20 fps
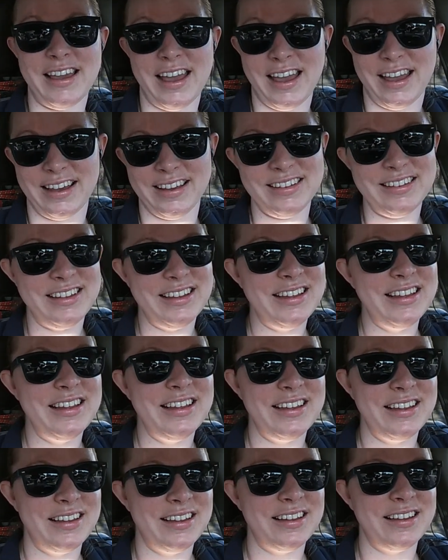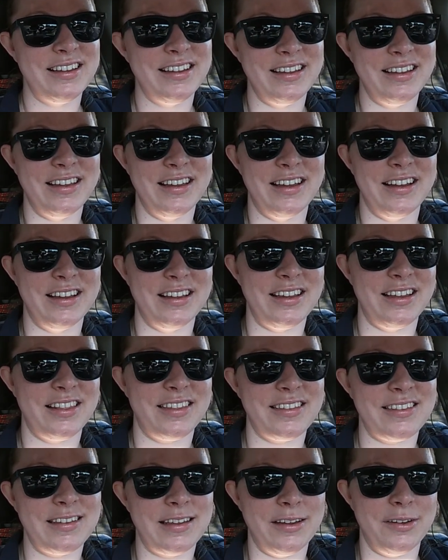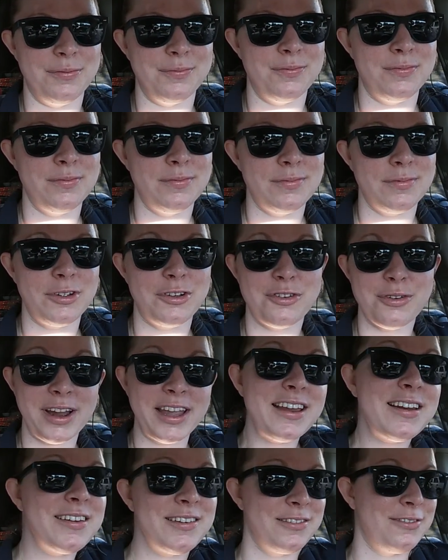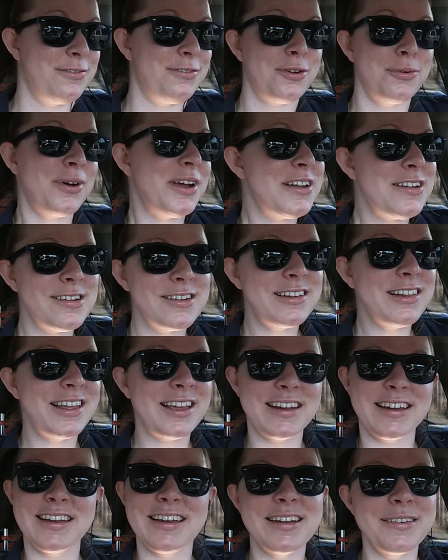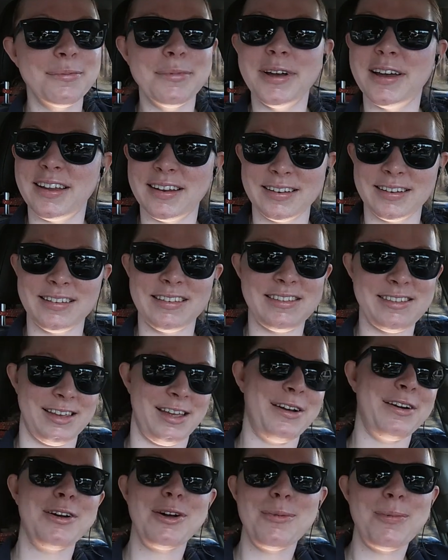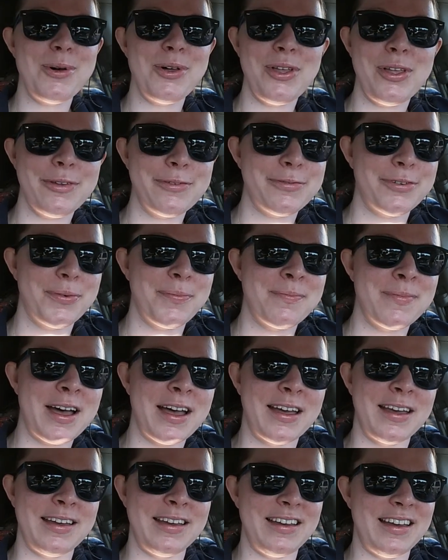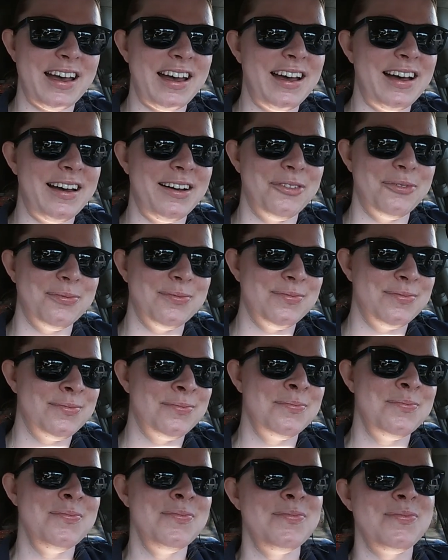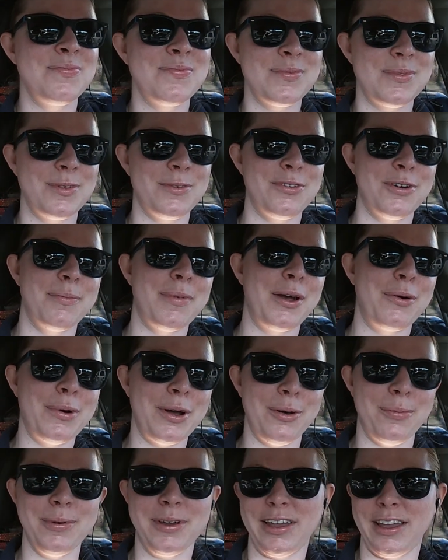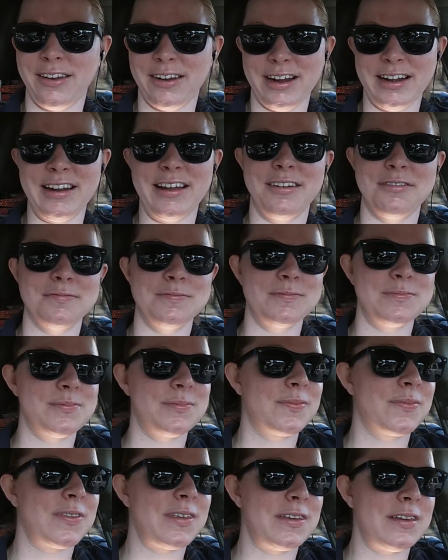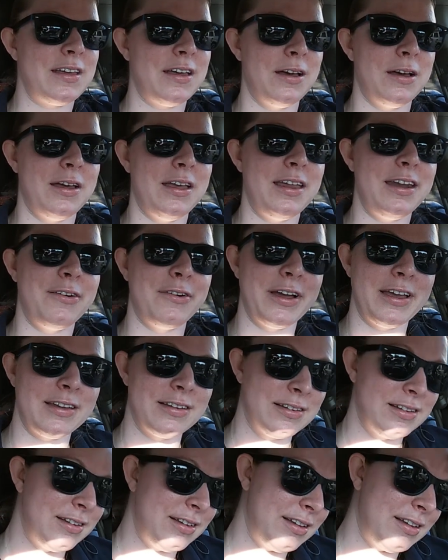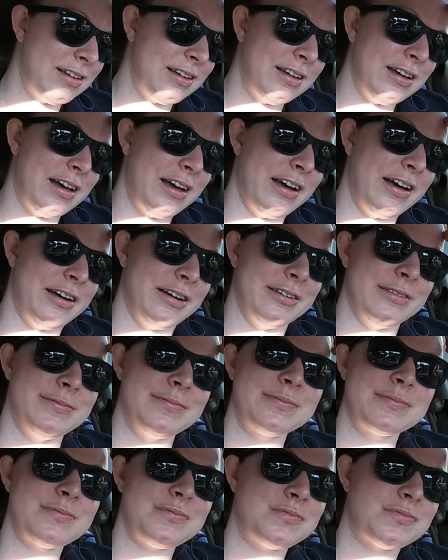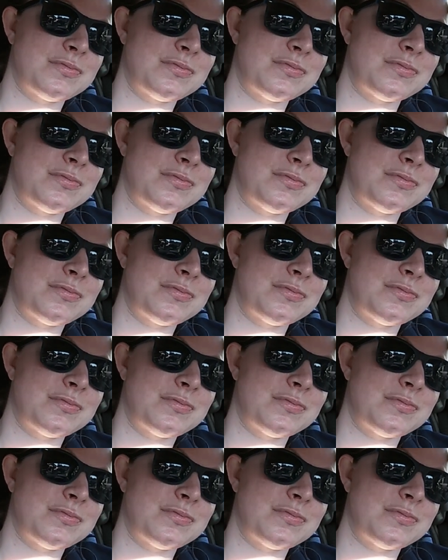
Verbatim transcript: yeah, yeah, it's, um, great for window cleaning, but terrible for my, um, for my well-being right now. Uh, anyway, um,